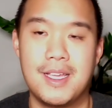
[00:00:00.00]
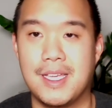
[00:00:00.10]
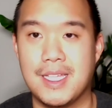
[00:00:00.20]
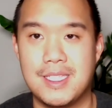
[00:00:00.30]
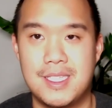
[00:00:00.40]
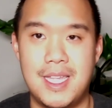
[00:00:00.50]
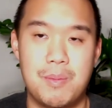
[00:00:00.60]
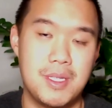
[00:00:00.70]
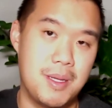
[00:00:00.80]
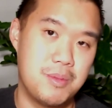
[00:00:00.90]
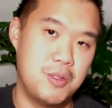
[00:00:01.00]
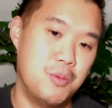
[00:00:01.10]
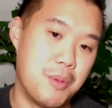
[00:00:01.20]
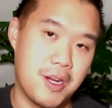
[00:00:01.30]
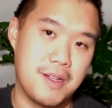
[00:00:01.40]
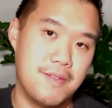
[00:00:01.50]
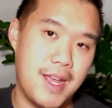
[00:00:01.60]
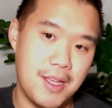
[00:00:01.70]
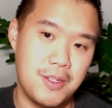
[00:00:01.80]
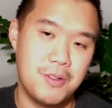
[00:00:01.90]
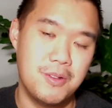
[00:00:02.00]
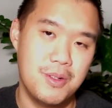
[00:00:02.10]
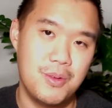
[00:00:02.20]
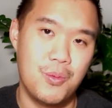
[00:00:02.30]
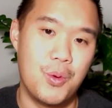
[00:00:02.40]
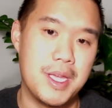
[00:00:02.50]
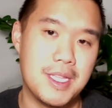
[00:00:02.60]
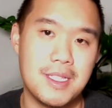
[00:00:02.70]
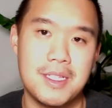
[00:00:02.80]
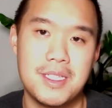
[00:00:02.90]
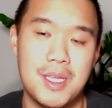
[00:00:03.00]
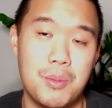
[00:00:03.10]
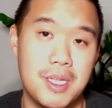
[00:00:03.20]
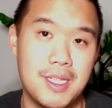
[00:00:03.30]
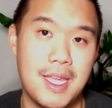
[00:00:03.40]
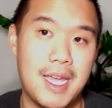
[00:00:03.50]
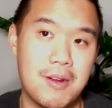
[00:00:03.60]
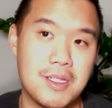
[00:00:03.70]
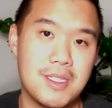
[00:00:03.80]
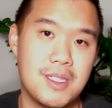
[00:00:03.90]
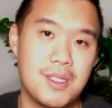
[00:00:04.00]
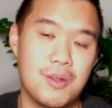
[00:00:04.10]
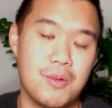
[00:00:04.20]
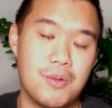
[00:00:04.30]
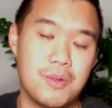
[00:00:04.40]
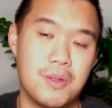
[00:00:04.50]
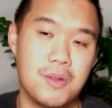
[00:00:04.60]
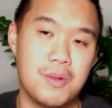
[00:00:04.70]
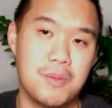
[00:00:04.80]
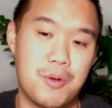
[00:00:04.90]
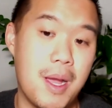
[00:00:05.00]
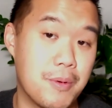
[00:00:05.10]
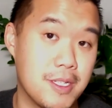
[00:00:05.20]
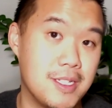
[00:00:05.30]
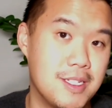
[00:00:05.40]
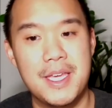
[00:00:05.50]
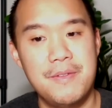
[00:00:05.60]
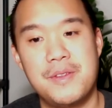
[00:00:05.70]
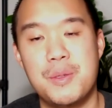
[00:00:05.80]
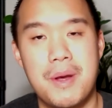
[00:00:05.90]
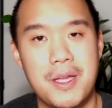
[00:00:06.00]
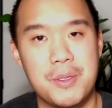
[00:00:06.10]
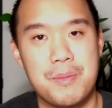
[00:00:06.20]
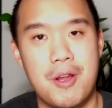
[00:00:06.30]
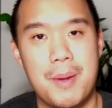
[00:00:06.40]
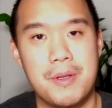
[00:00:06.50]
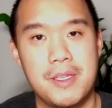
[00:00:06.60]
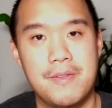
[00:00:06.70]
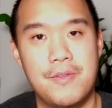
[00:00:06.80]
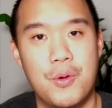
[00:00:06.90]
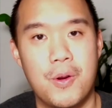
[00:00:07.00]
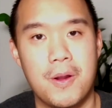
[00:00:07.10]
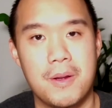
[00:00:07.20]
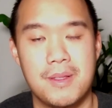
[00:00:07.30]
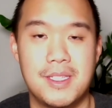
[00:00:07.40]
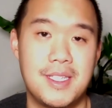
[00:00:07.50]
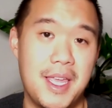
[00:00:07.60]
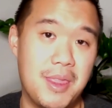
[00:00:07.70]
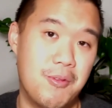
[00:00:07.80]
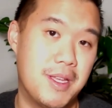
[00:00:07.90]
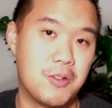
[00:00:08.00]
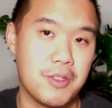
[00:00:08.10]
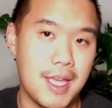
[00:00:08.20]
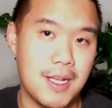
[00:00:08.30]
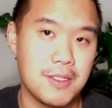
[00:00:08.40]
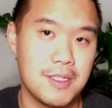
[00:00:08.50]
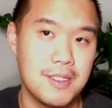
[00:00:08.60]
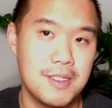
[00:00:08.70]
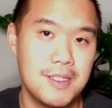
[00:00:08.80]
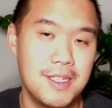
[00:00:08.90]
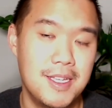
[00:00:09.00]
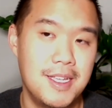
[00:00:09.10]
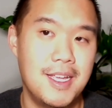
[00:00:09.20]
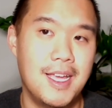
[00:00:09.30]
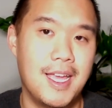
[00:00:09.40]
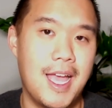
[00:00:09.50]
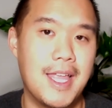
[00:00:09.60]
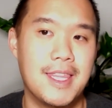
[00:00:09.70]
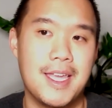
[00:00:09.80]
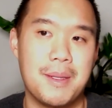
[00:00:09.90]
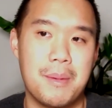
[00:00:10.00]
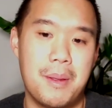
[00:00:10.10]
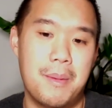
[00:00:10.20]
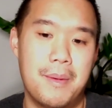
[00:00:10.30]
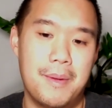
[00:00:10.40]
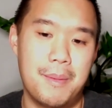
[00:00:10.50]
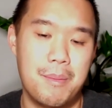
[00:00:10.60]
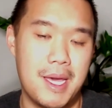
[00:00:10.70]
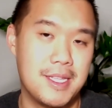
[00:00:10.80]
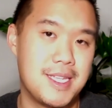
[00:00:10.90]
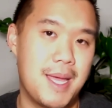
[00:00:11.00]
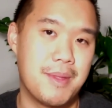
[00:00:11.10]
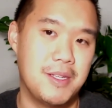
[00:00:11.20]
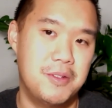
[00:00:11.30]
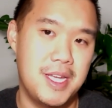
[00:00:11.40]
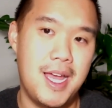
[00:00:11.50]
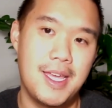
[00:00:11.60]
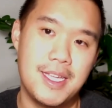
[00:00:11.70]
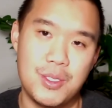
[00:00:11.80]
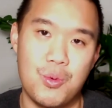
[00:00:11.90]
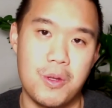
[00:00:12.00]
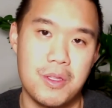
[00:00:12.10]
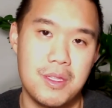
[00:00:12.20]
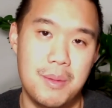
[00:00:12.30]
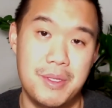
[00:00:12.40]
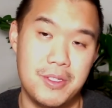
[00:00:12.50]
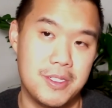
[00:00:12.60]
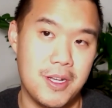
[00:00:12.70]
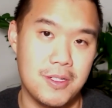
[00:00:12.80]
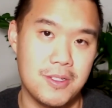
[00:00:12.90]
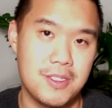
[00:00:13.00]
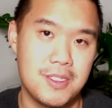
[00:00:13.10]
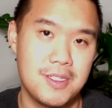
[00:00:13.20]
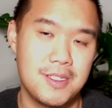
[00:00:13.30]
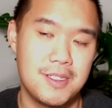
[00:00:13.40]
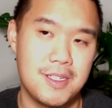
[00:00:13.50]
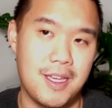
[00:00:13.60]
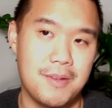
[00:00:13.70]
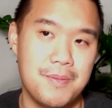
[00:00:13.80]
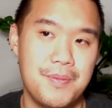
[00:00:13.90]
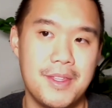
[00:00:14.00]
gets stepped up to market value when somebody inherits the property. If you bought your property for, let's say, $300,000, and then by the time that you die, it's worth $1 million, okay?